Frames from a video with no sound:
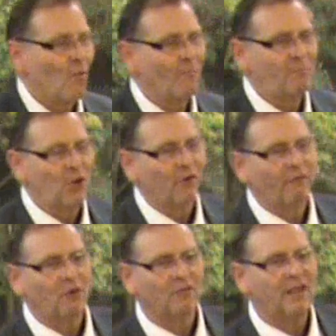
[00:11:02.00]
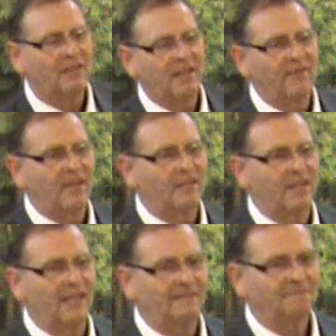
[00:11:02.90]
beautiful nativity
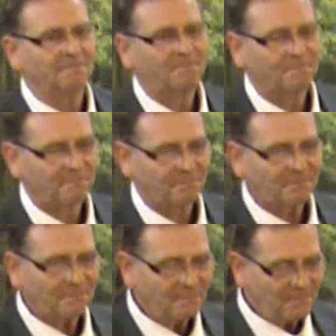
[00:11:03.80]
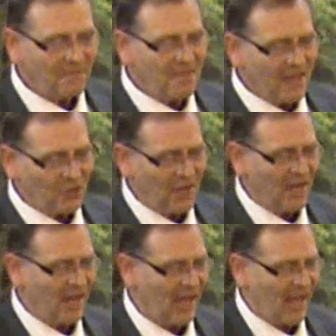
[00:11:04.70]
scene. Right. That
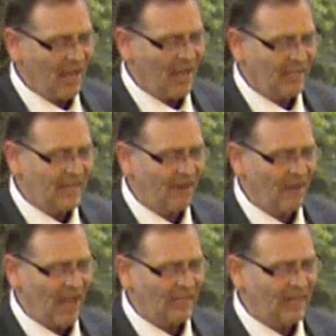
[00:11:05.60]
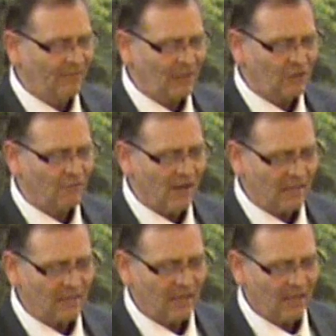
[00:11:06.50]
she had gifted to
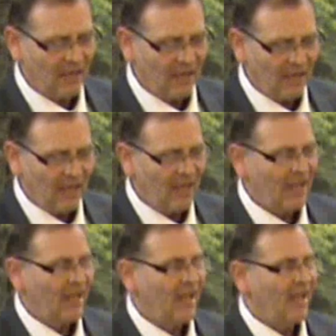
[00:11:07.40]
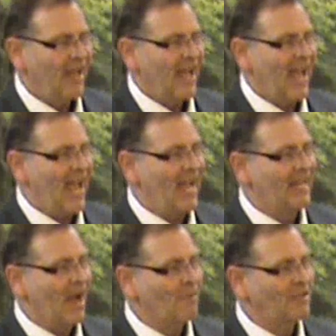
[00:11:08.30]
us.
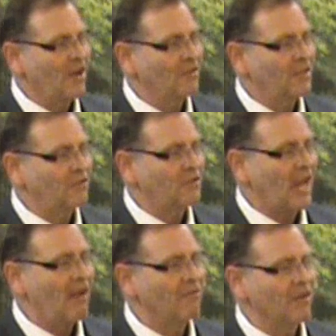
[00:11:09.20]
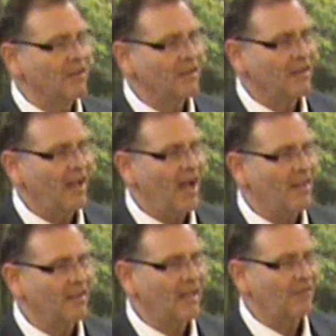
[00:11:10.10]
And I was telling Sister Sandra
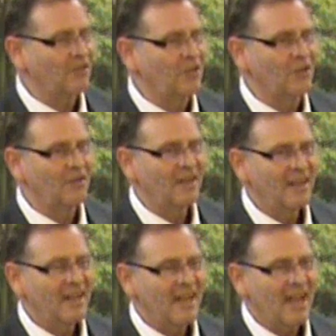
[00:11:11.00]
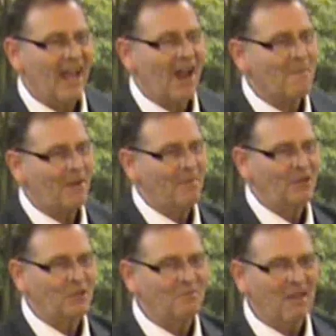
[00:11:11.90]
uh, this afternoon, and I may
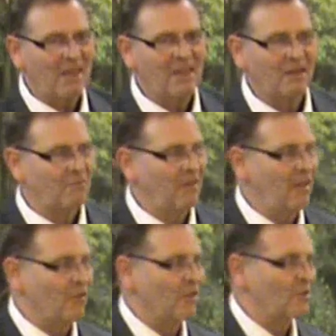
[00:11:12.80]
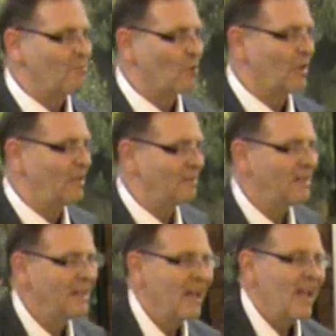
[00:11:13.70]
mentioning, I think, either this
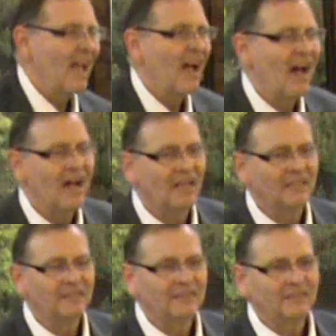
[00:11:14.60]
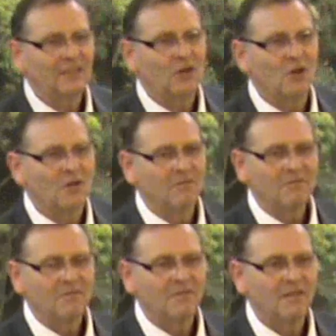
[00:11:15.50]
morning uh, or
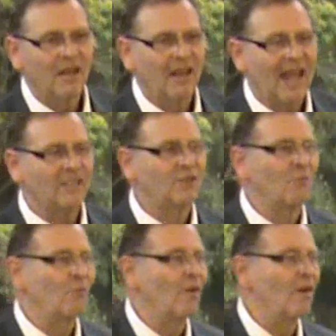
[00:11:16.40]
last